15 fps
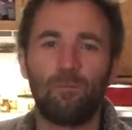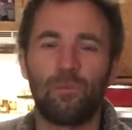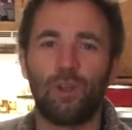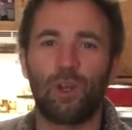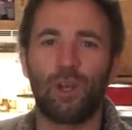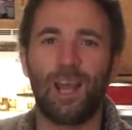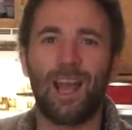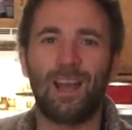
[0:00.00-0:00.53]

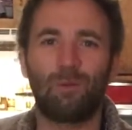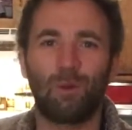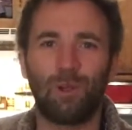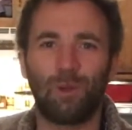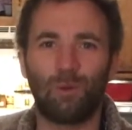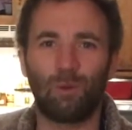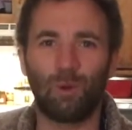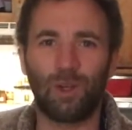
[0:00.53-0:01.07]
You can add
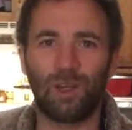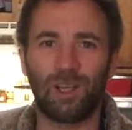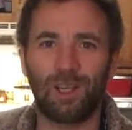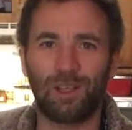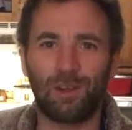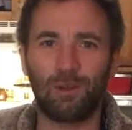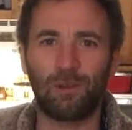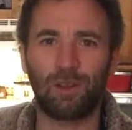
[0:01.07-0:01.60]
what
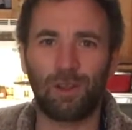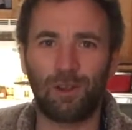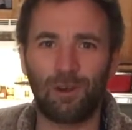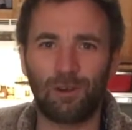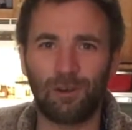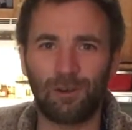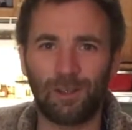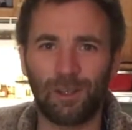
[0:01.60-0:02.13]
you think
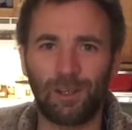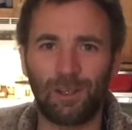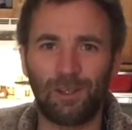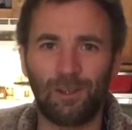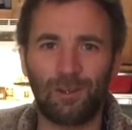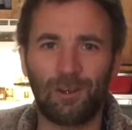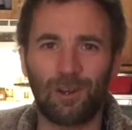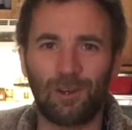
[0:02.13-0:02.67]
your
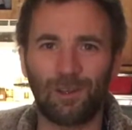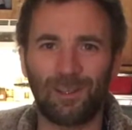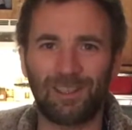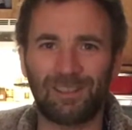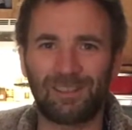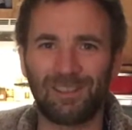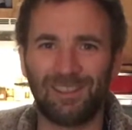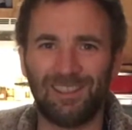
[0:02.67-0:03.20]
dog
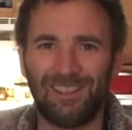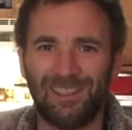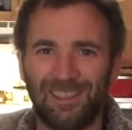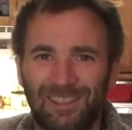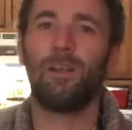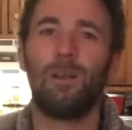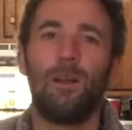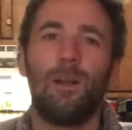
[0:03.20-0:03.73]
likes.
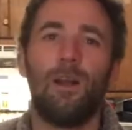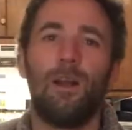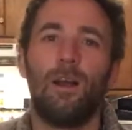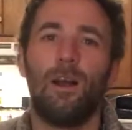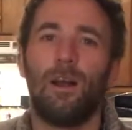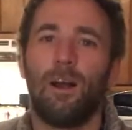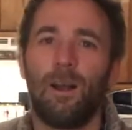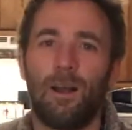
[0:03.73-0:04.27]

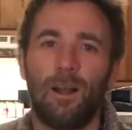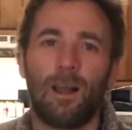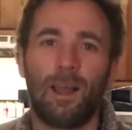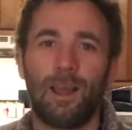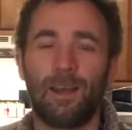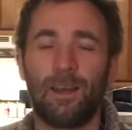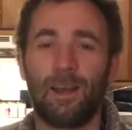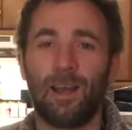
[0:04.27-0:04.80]

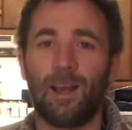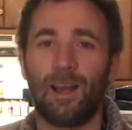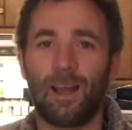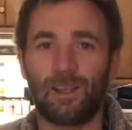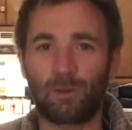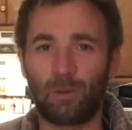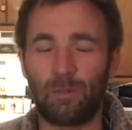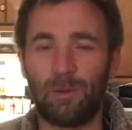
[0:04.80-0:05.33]
And
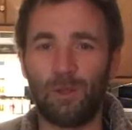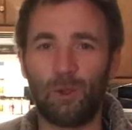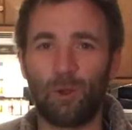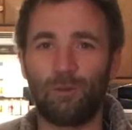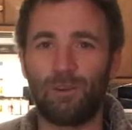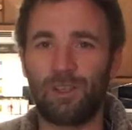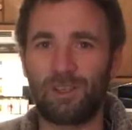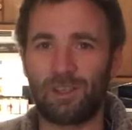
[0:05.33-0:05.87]
as we've been
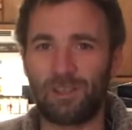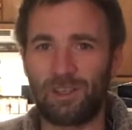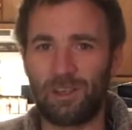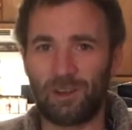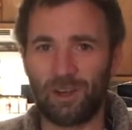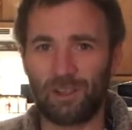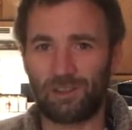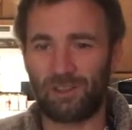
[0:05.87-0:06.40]
doing recently,
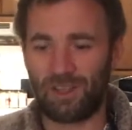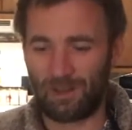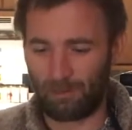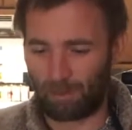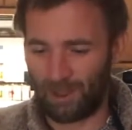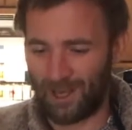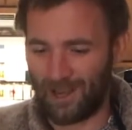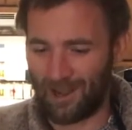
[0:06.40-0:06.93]
you're going to see
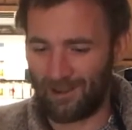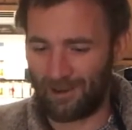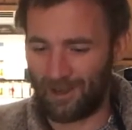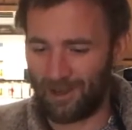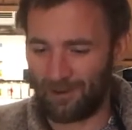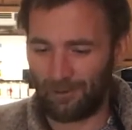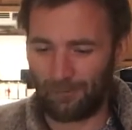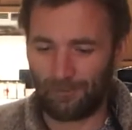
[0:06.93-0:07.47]
it play out
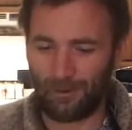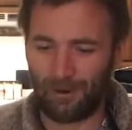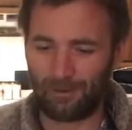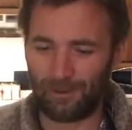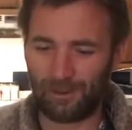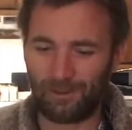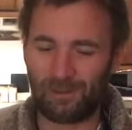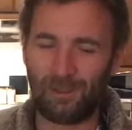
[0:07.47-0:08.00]
here in front
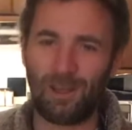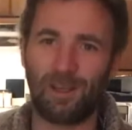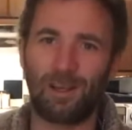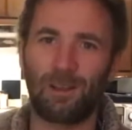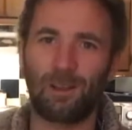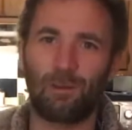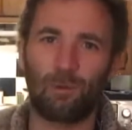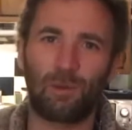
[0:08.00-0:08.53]
of us
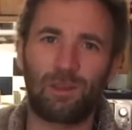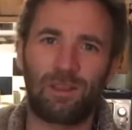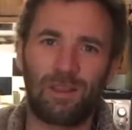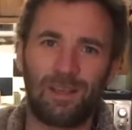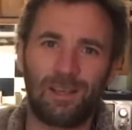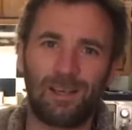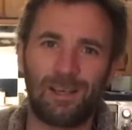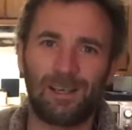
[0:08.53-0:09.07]
with
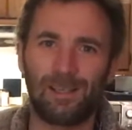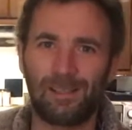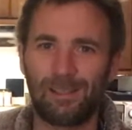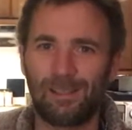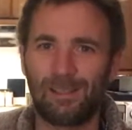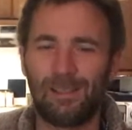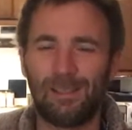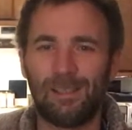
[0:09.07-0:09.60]
the
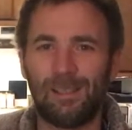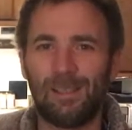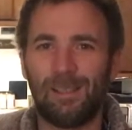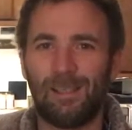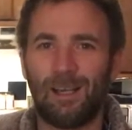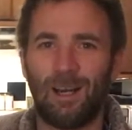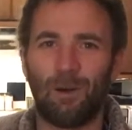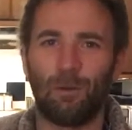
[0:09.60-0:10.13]

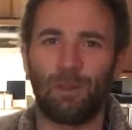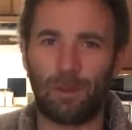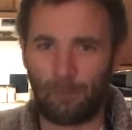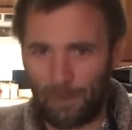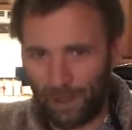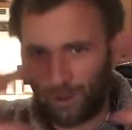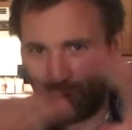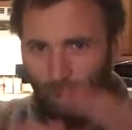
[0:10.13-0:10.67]

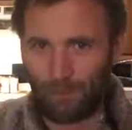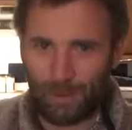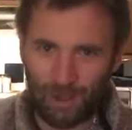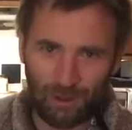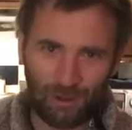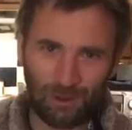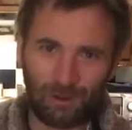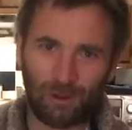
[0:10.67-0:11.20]

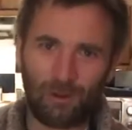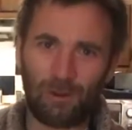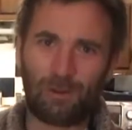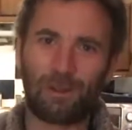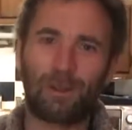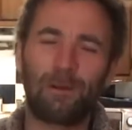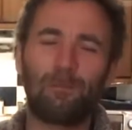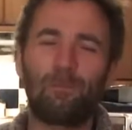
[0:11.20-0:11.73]
picture-in-picture sort of
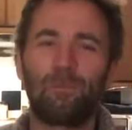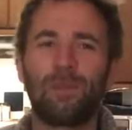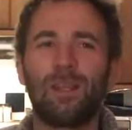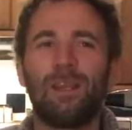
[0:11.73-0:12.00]
thing.